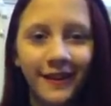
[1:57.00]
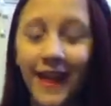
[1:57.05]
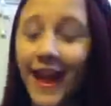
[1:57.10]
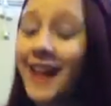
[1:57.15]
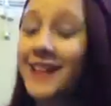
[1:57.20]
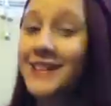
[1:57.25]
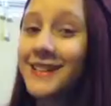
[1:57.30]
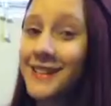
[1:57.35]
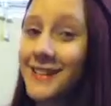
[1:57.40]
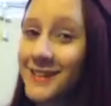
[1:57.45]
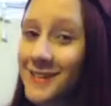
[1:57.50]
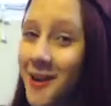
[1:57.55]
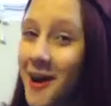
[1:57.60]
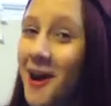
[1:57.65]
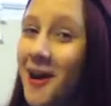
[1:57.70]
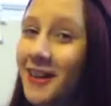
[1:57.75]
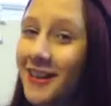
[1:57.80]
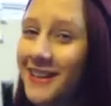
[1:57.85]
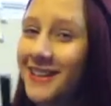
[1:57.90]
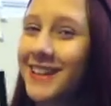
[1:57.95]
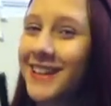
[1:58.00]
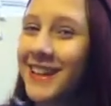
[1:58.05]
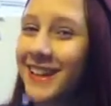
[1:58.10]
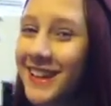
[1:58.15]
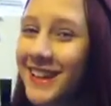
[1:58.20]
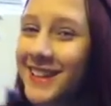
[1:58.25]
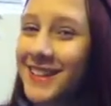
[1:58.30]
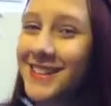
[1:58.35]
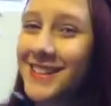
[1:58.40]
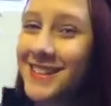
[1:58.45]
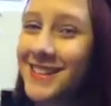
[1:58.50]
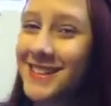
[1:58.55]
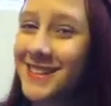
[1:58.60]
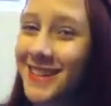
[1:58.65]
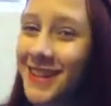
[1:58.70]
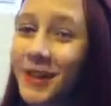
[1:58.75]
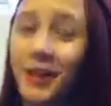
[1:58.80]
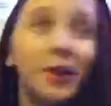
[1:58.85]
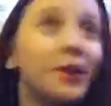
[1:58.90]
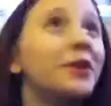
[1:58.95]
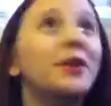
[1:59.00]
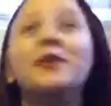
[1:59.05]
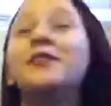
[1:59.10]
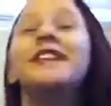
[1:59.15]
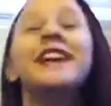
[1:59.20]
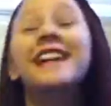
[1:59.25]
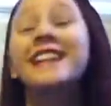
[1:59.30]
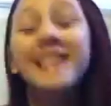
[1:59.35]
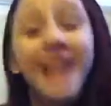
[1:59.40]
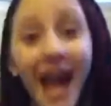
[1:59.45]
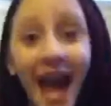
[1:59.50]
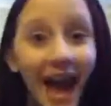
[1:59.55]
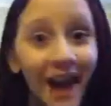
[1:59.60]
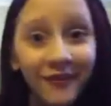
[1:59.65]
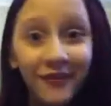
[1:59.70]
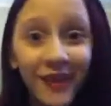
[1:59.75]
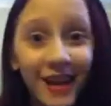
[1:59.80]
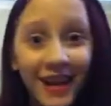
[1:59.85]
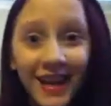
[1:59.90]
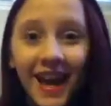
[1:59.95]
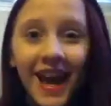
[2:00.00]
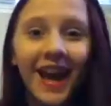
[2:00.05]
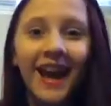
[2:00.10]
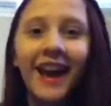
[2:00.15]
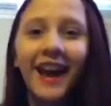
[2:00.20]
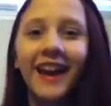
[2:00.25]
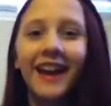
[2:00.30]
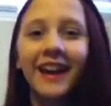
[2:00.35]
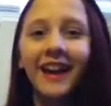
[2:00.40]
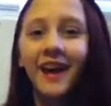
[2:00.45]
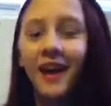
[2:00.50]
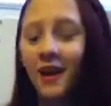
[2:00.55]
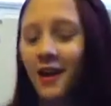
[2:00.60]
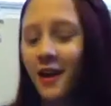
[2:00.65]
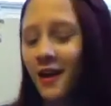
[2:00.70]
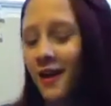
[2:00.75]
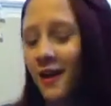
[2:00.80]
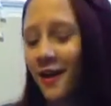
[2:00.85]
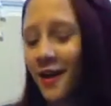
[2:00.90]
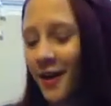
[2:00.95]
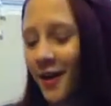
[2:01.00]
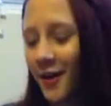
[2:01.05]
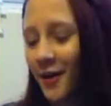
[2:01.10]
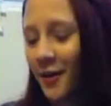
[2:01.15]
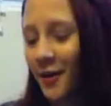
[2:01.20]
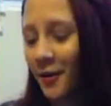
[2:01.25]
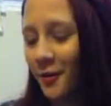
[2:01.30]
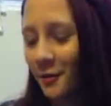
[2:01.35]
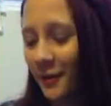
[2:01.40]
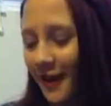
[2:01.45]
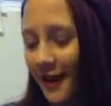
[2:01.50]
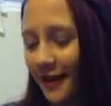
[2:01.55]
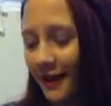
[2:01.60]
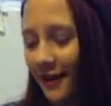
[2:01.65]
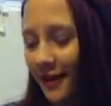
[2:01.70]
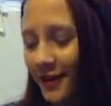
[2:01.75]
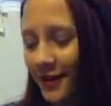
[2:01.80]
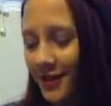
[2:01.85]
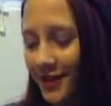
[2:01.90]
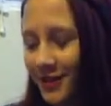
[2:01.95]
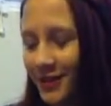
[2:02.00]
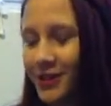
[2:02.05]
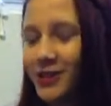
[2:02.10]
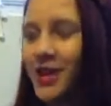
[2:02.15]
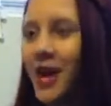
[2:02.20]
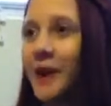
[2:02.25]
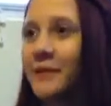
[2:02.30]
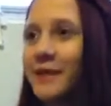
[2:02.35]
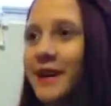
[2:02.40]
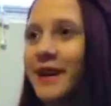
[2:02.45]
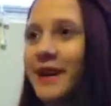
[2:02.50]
That's a solid, kids. Learn new things every day. Oh wow, good job,